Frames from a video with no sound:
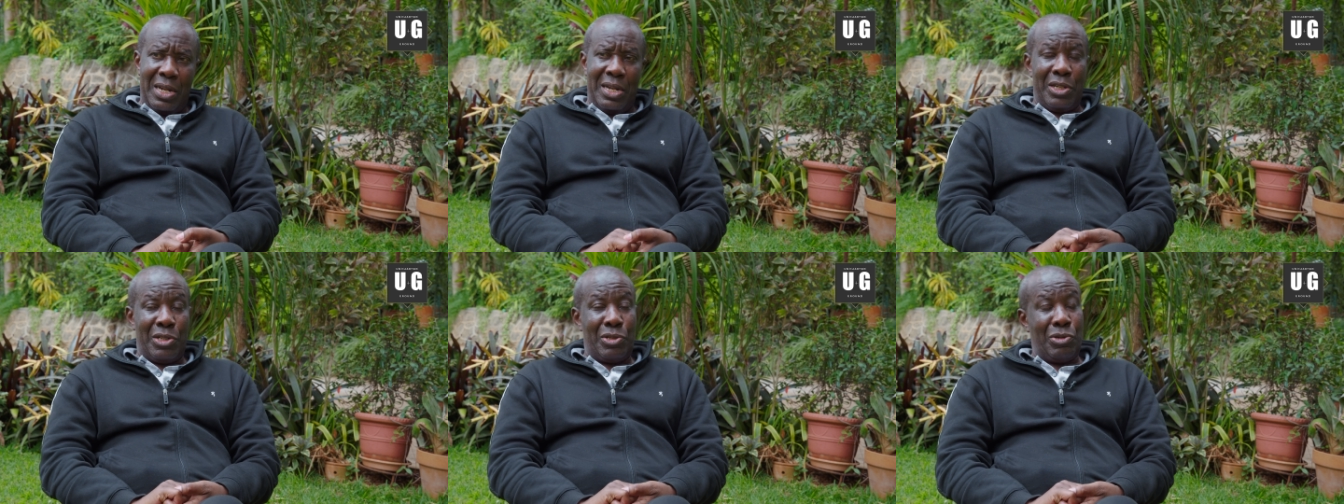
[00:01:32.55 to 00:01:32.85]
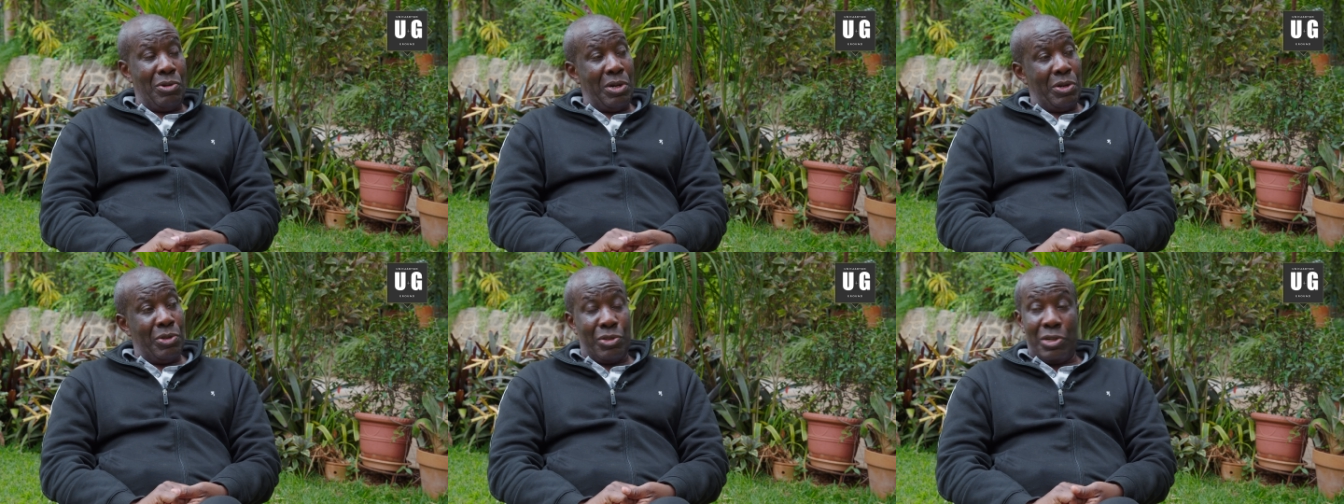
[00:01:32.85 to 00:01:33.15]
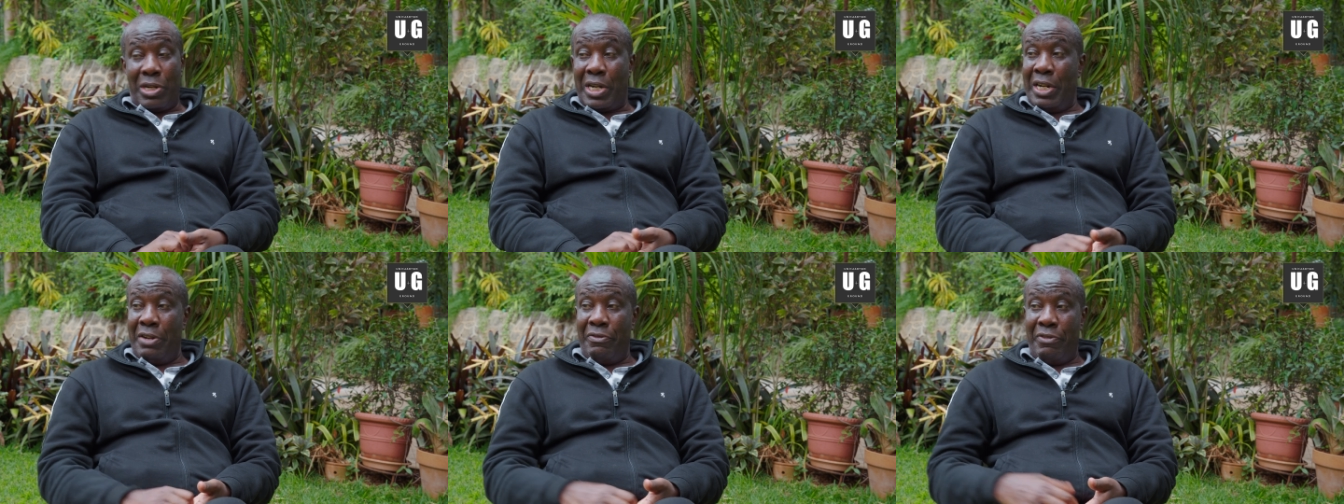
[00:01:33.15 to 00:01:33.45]
So I was
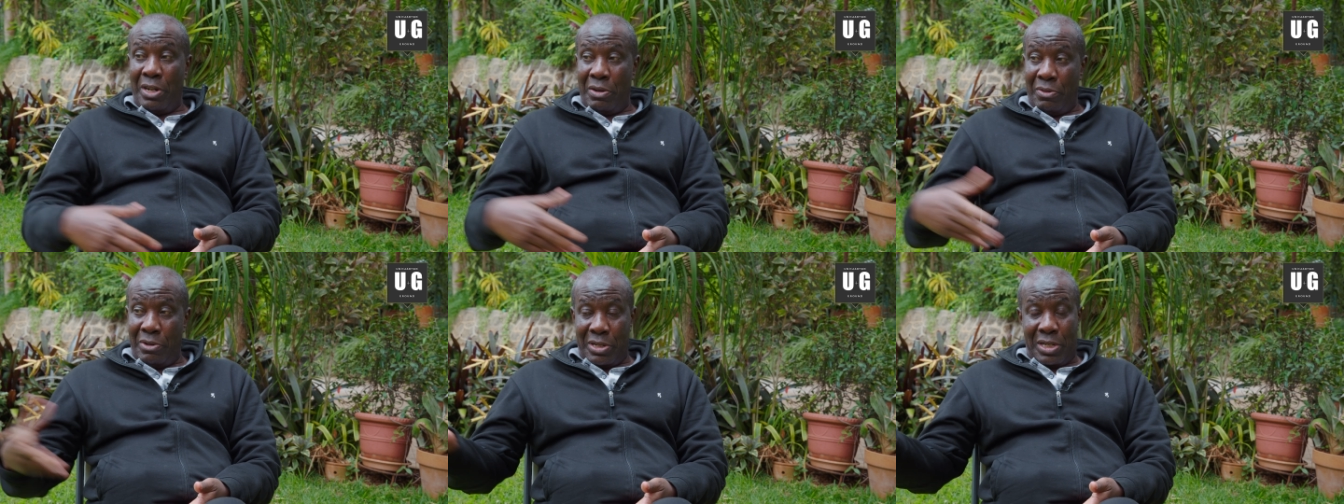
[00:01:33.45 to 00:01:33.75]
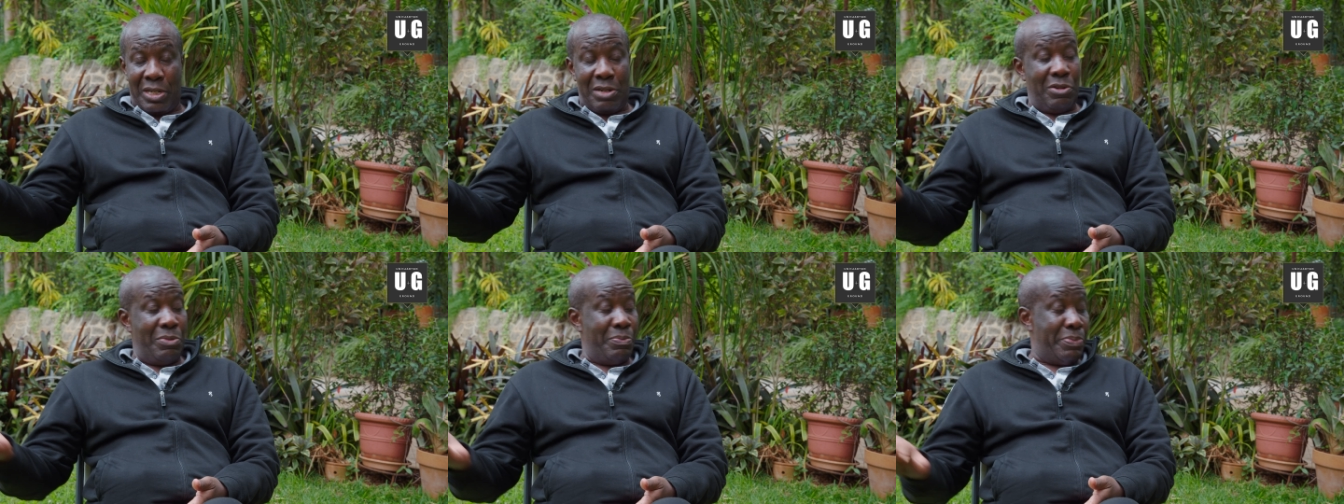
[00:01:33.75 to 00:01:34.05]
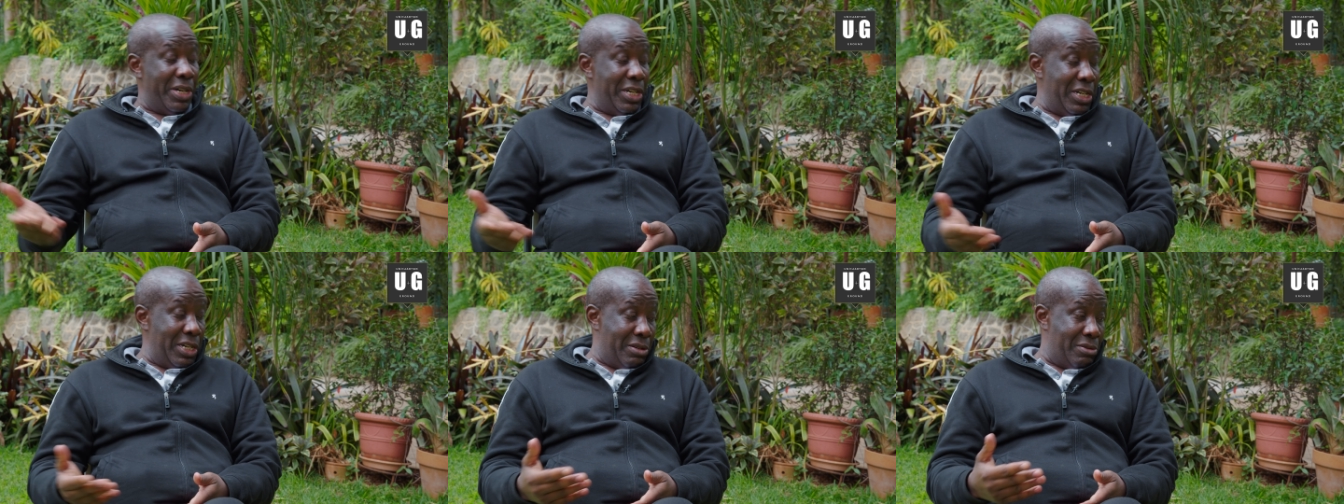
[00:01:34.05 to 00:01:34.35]
okay. Even I was
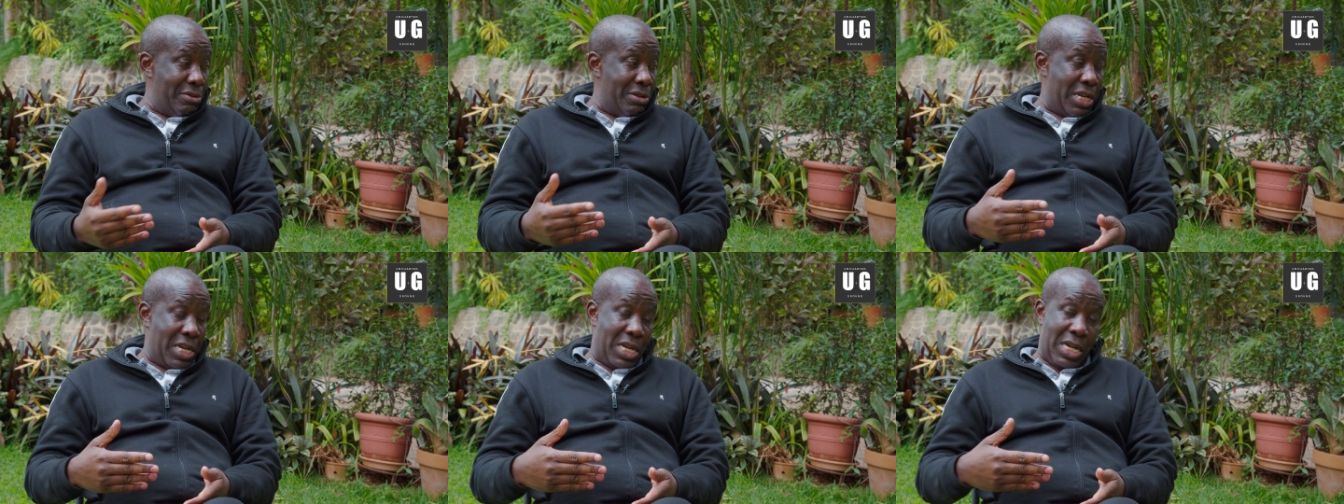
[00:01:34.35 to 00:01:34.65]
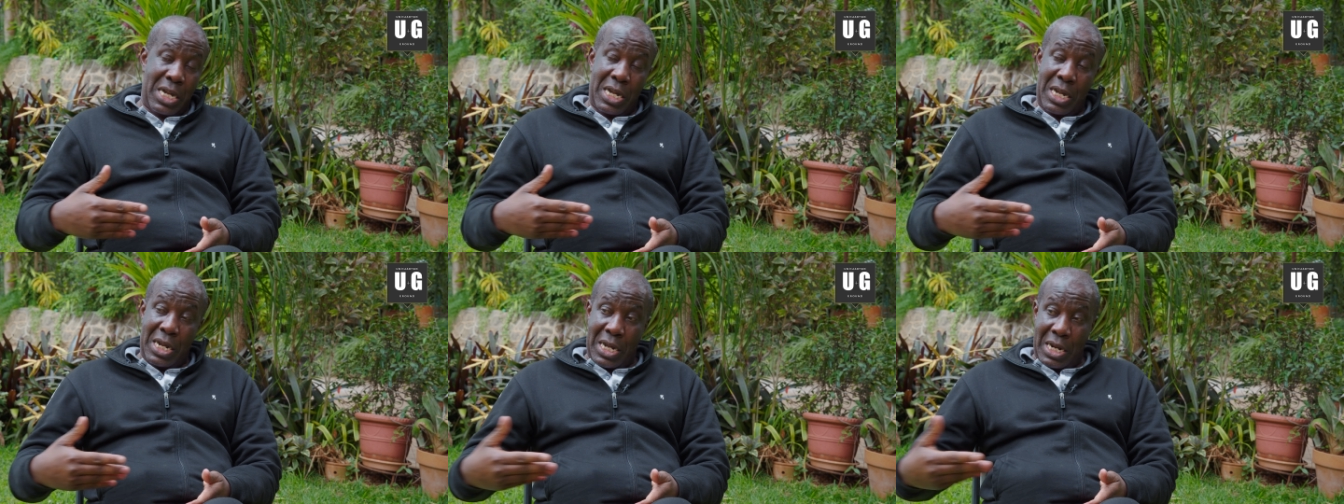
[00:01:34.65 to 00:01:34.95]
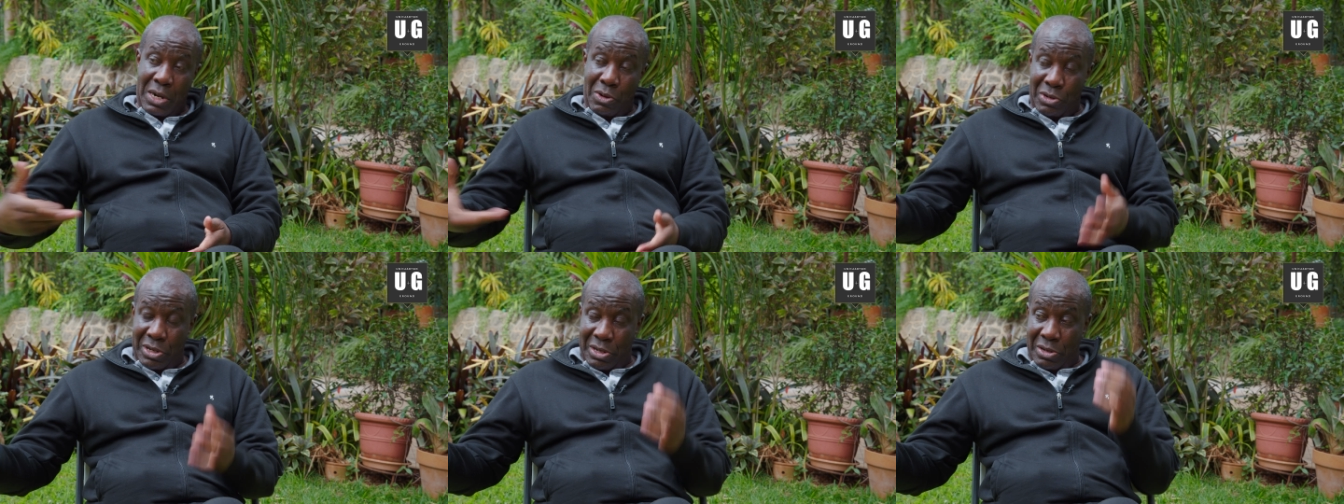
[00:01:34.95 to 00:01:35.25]
complaining to
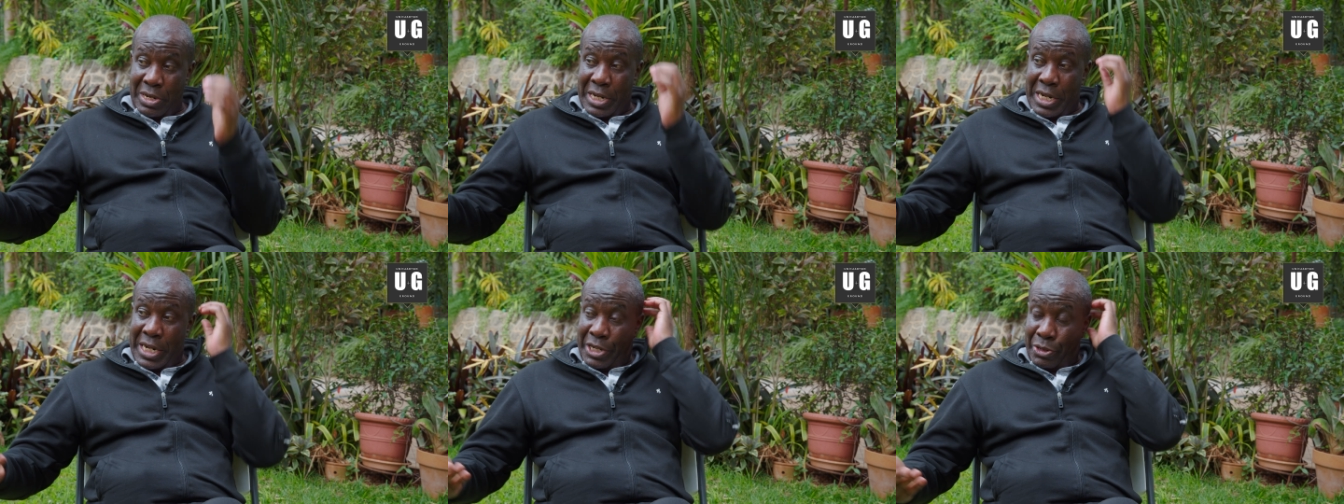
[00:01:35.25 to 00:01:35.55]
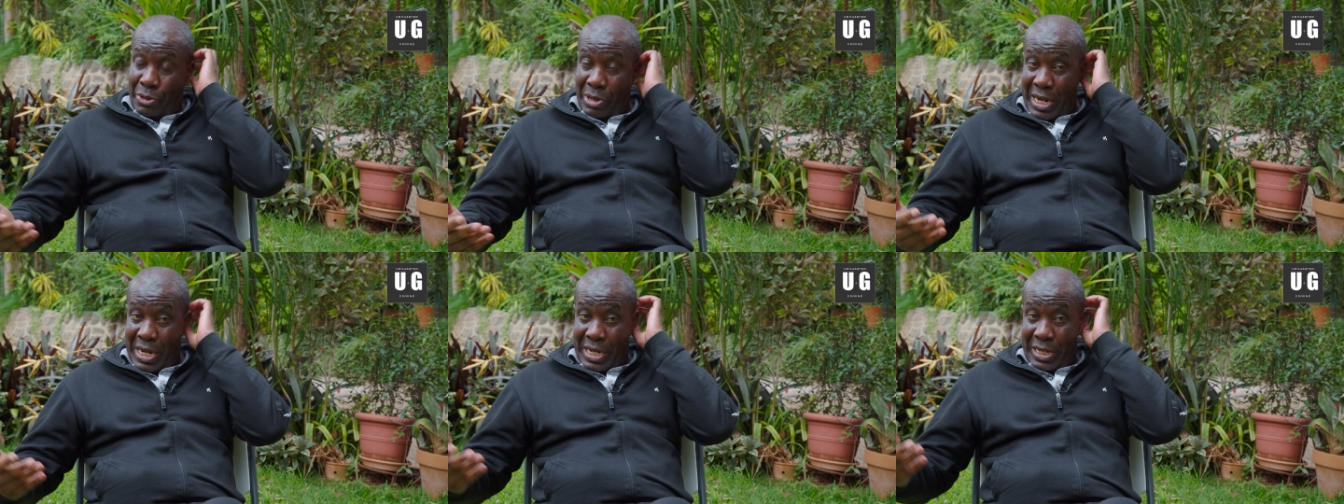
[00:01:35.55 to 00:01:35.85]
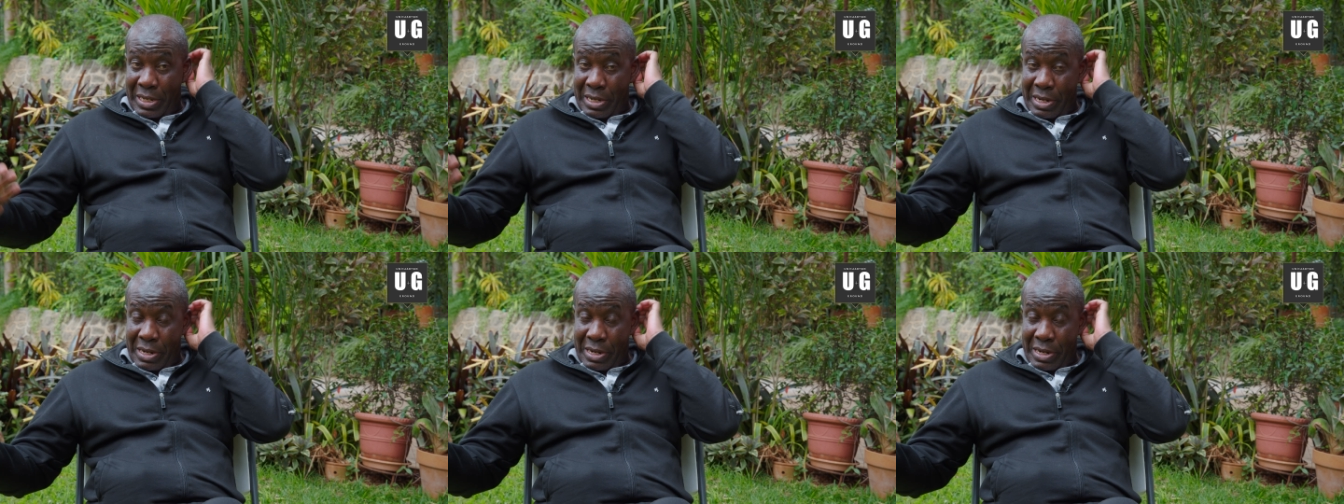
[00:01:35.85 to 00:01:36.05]
the insurance,